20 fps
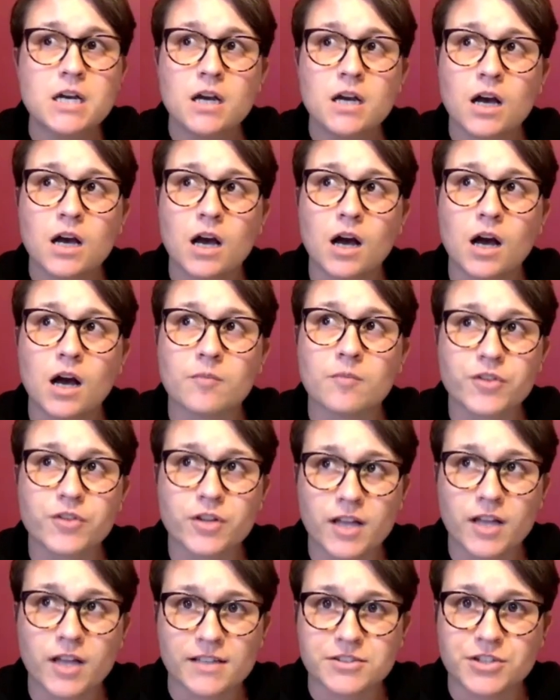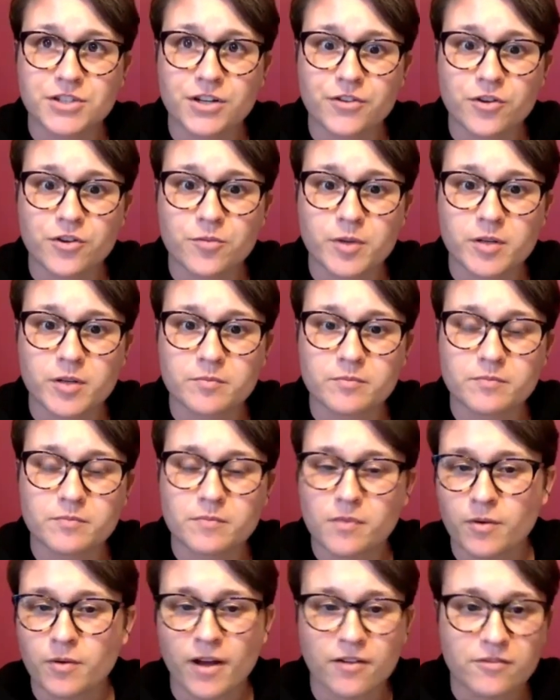For the last year, there have been
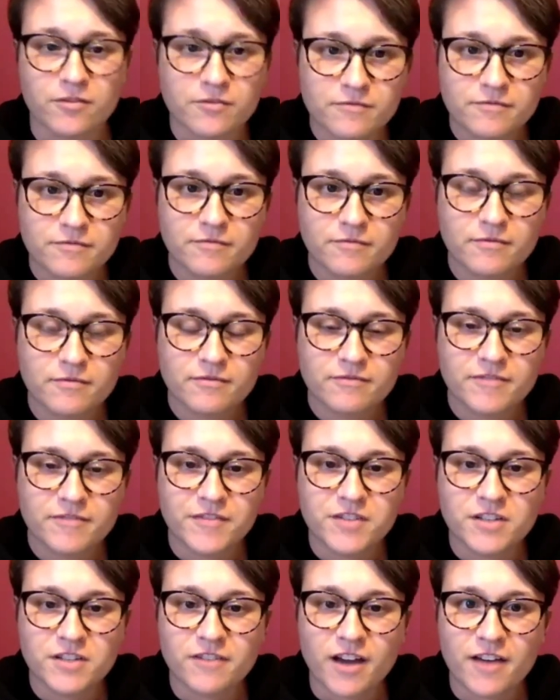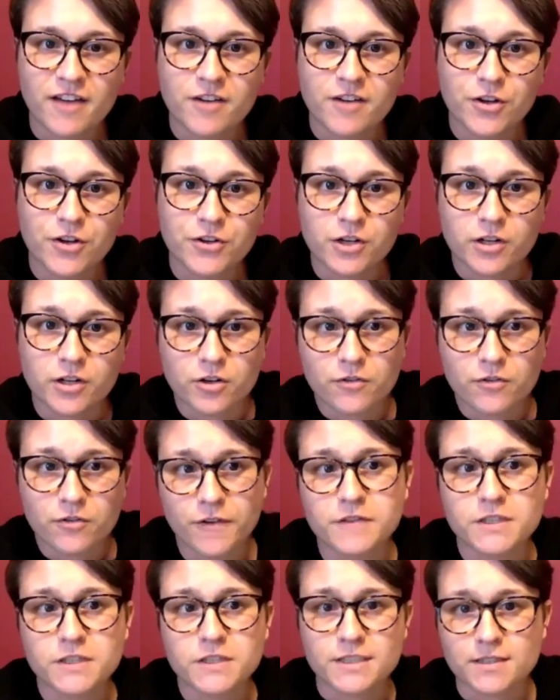around 5,500 or
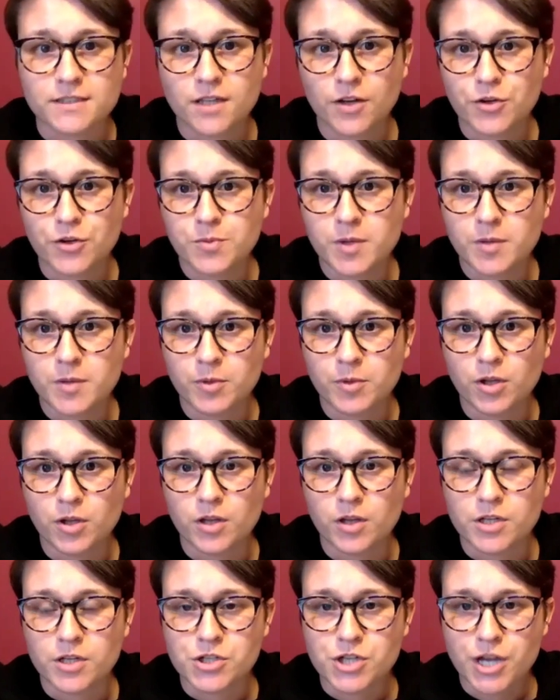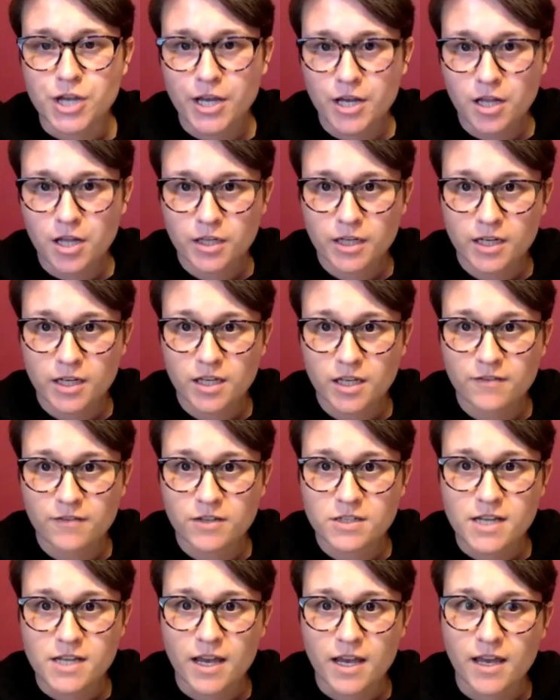5,600 people in jail on any given
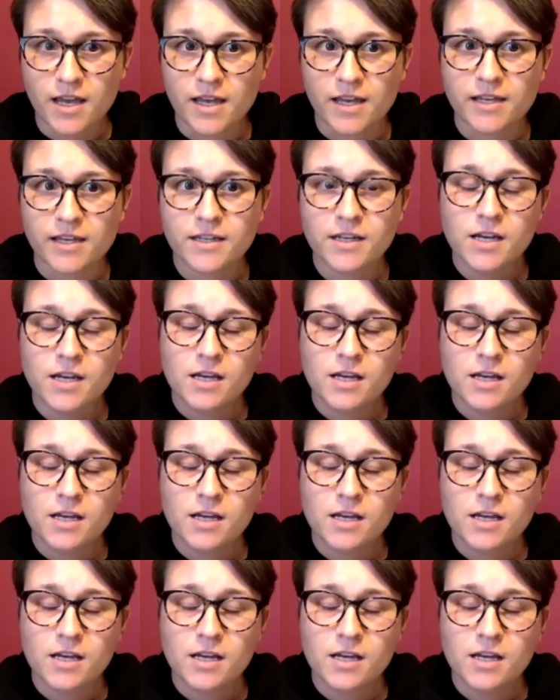day,